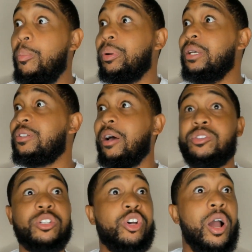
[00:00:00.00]
police
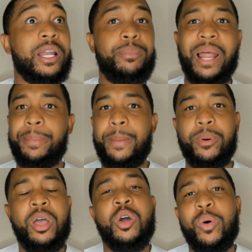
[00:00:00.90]
officers are targeting black
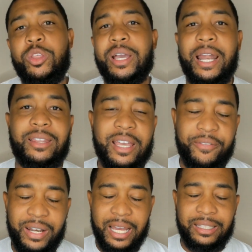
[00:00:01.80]
people, well, you got to think of
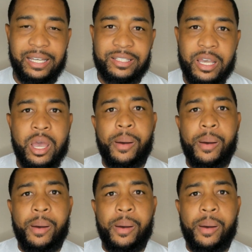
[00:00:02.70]
it like this.